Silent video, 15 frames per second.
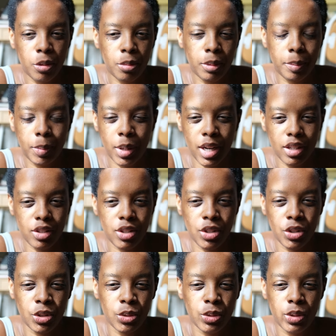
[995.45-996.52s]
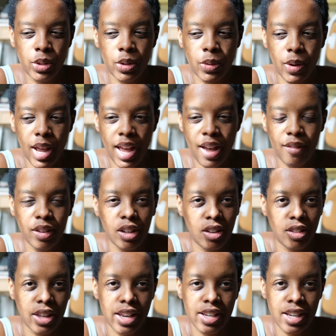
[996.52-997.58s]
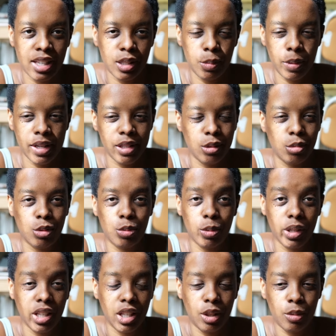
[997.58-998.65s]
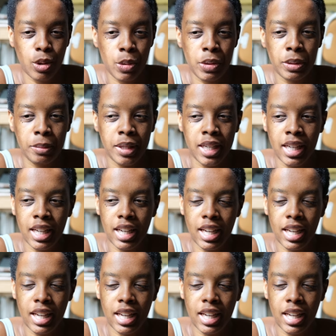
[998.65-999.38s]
but brought two, so having all that dead space was really throwing me,